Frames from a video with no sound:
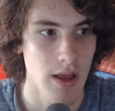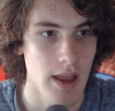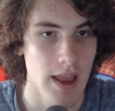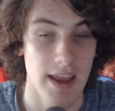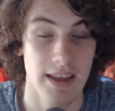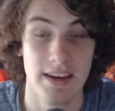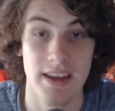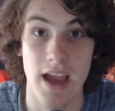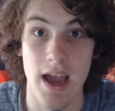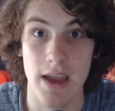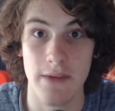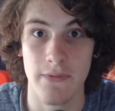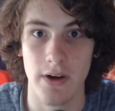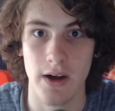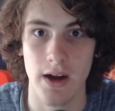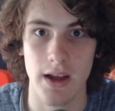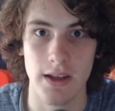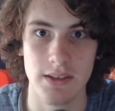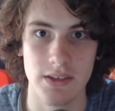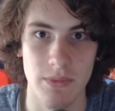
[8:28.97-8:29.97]
And yeah, I
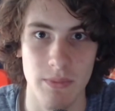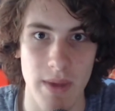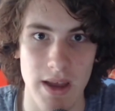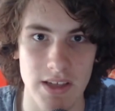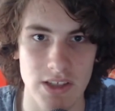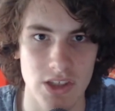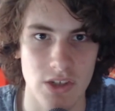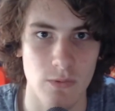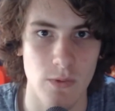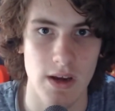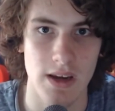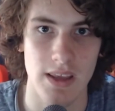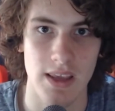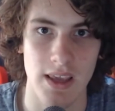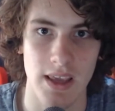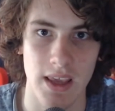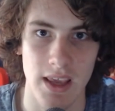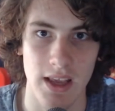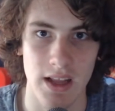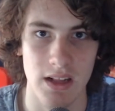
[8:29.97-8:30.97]
forgot to mention when he
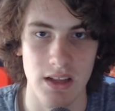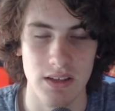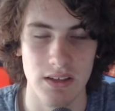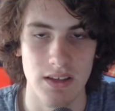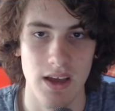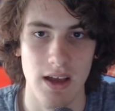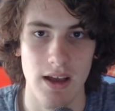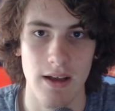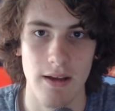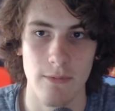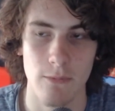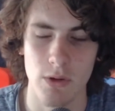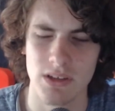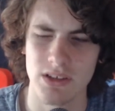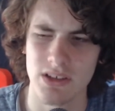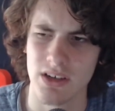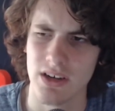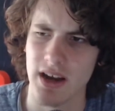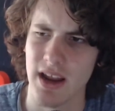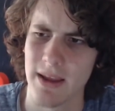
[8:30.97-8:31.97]
killed what's
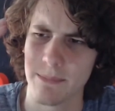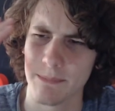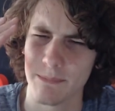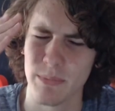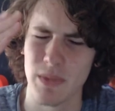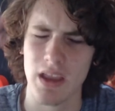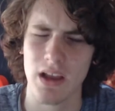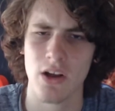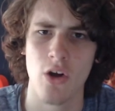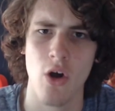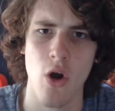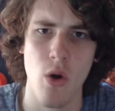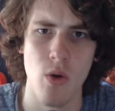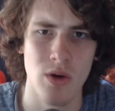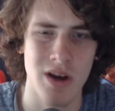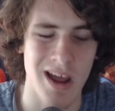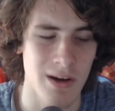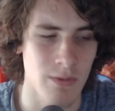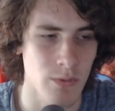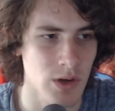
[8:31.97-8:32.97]
her name,
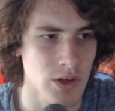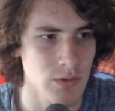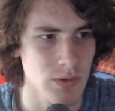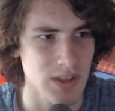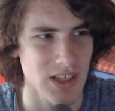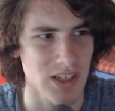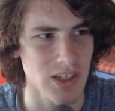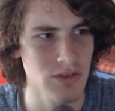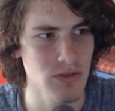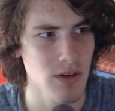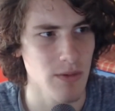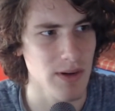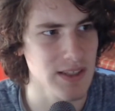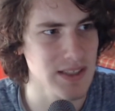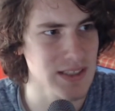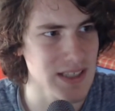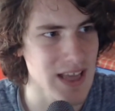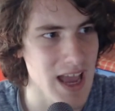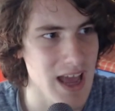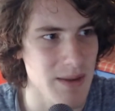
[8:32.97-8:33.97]
Conan, which was extremely
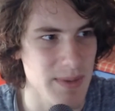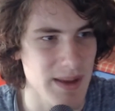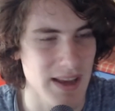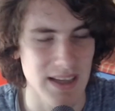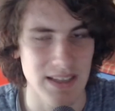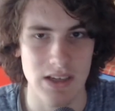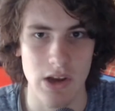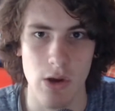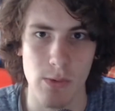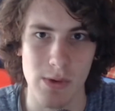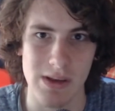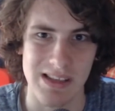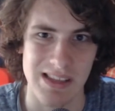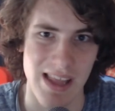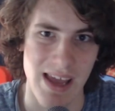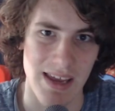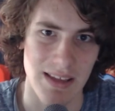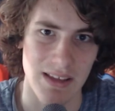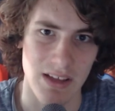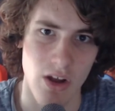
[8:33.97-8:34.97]
sad because I always
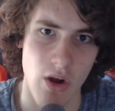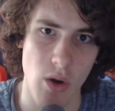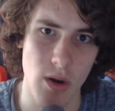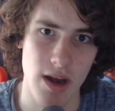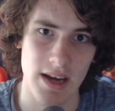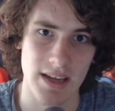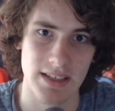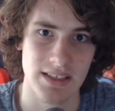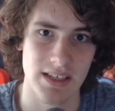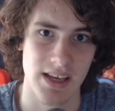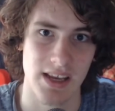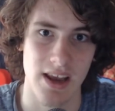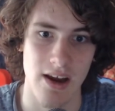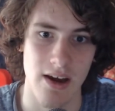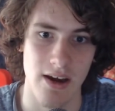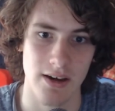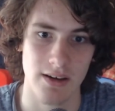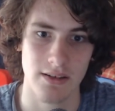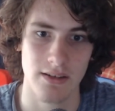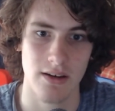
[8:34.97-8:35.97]
liked Conan as a
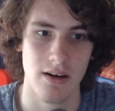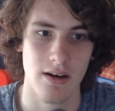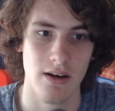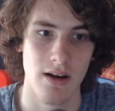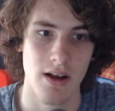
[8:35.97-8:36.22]
character.